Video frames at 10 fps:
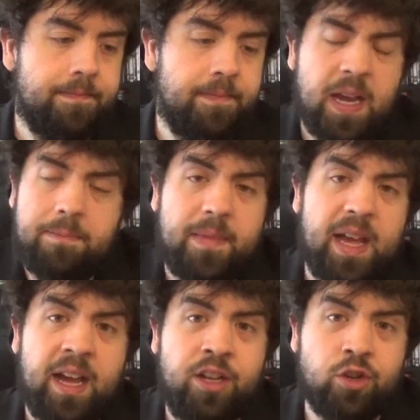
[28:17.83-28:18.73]
Yeah,
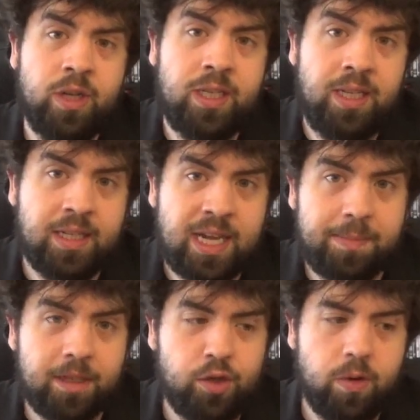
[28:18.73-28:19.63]
I enjoy seeing these types
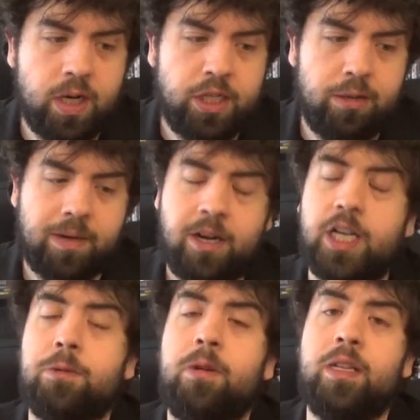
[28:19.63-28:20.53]
of stories, so I'm
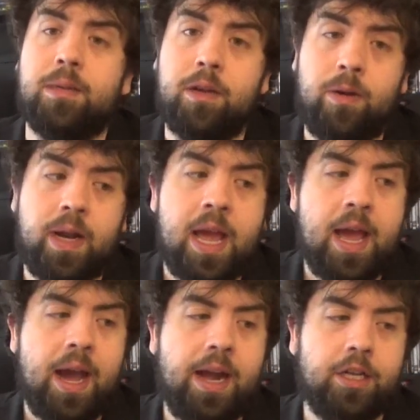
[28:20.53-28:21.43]
curious where it ends up going.
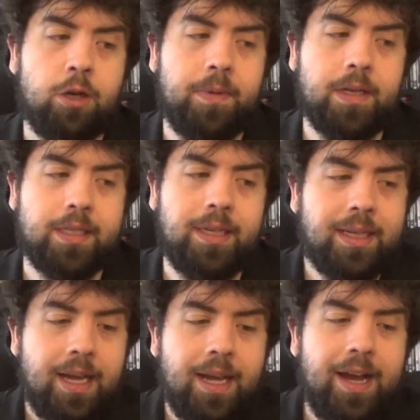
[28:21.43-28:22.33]
I just hope it doesn't
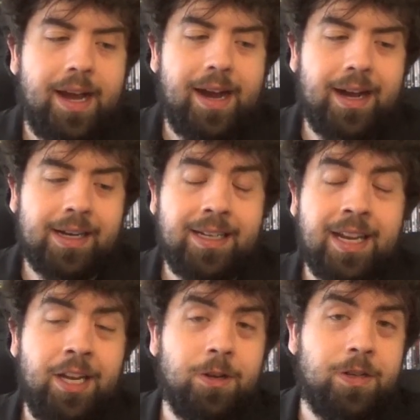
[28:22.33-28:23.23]

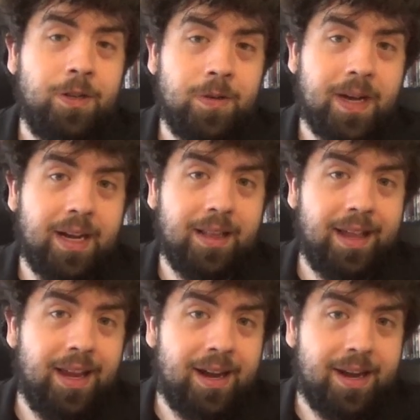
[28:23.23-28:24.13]
continue to kind of
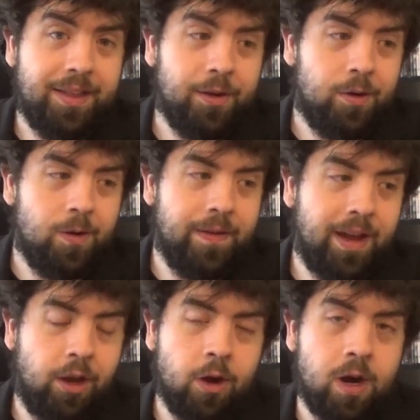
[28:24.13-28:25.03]
lay on the whole,
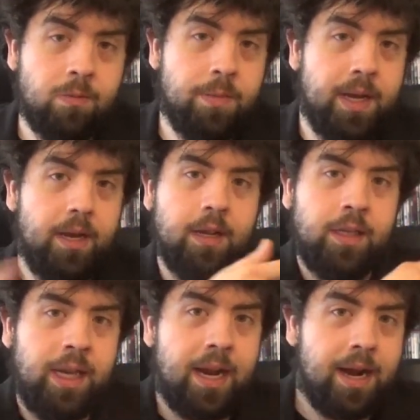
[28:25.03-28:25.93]
like, you're a woman,
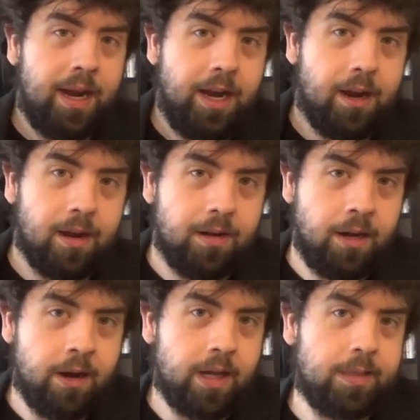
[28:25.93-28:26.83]
get out of here.
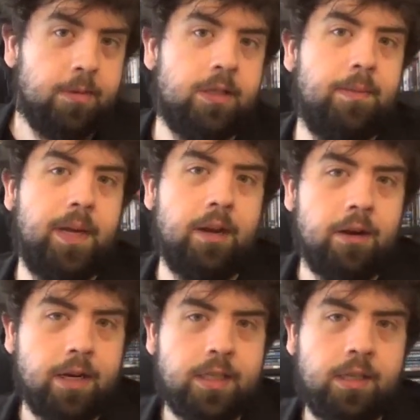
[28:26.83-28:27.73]
You're not supposed to be an
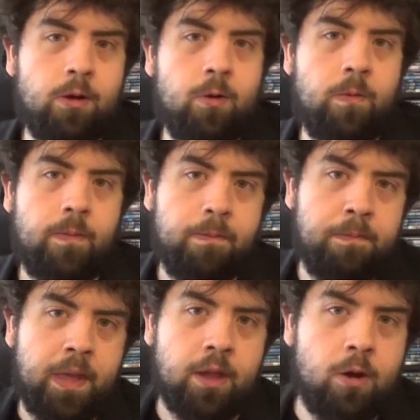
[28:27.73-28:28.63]
artist, go
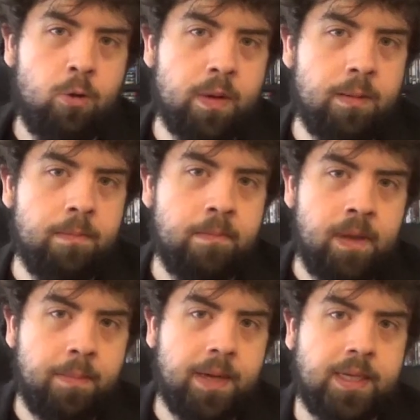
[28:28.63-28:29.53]
in the home and
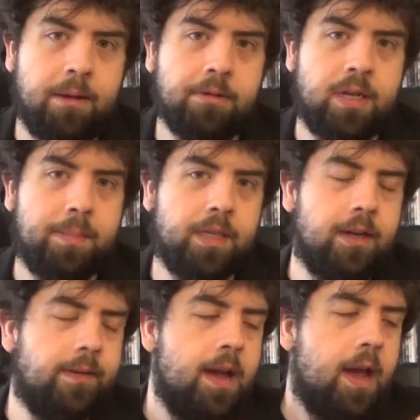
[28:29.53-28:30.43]
make me a sandwich type of
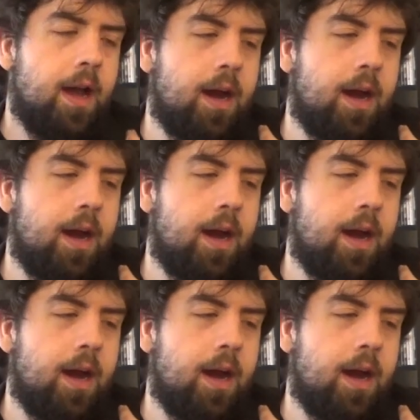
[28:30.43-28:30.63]
stuff.